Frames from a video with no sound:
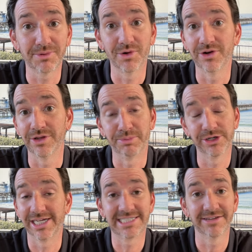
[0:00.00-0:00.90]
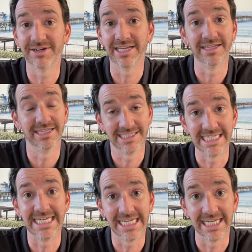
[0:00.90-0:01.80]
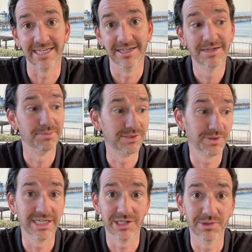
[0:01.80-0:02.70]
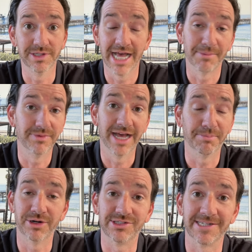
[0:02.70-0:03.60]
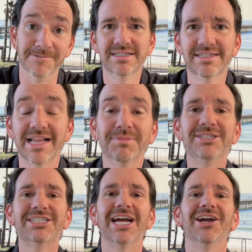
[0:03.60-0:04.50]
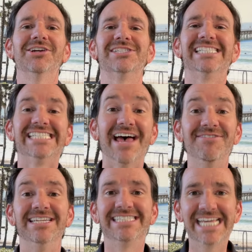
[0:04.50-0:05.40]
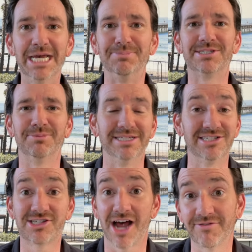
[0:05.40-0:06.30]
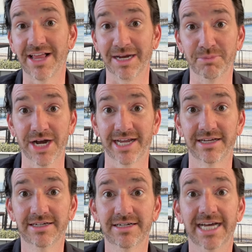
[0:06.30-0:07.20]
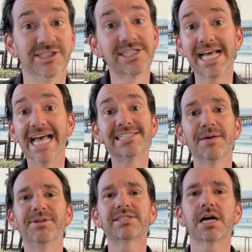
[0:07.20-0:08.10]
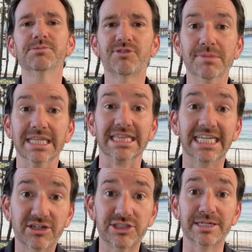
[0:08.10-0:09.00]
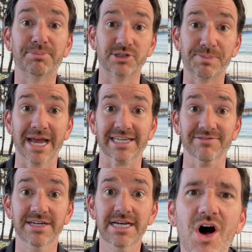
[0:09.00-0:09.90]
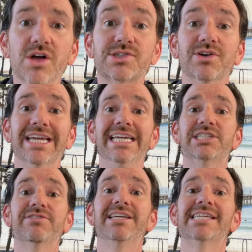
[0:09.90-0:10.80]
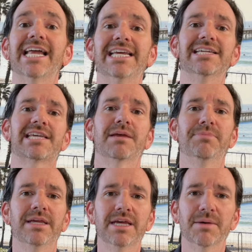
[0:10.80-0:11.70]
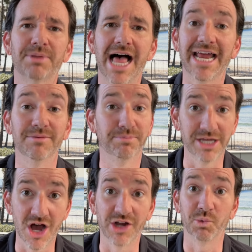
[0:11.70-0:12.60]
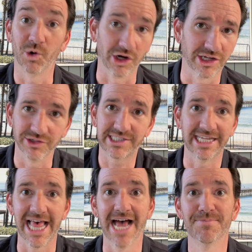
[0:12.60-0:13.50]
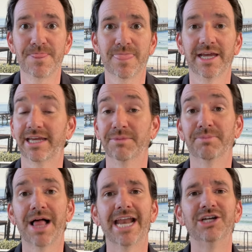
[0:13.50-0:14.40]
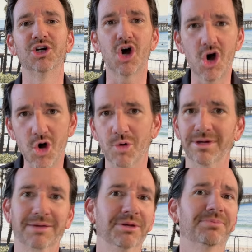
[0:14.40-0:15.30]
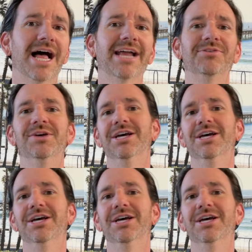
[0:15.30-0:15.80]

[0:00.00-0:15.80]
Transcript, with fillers: or the productivity that's needed between you and that, that person. Now, let me share seven tips to be soft like a brick. And just a heads up, this comes from a leadership perspective. Also, each of these ideas can be applied beyond work. You'll see that. It can be applied in your home, it can be applied in,